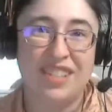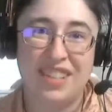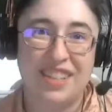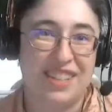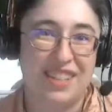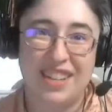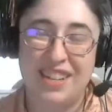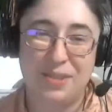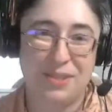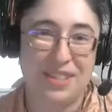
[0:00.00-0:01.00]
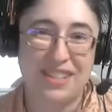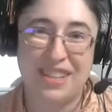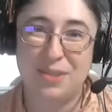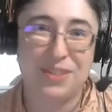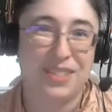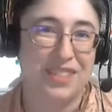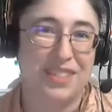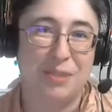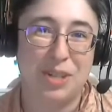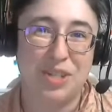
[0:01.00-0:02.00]
done on any sort of schedule,
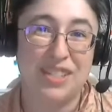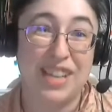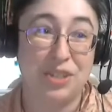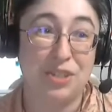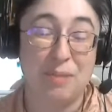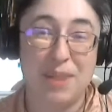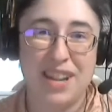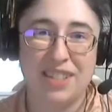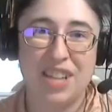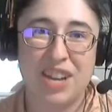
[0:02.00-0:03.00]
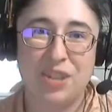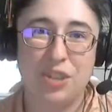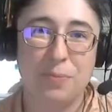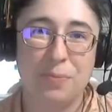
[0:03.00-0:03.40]
which is actually my next costume.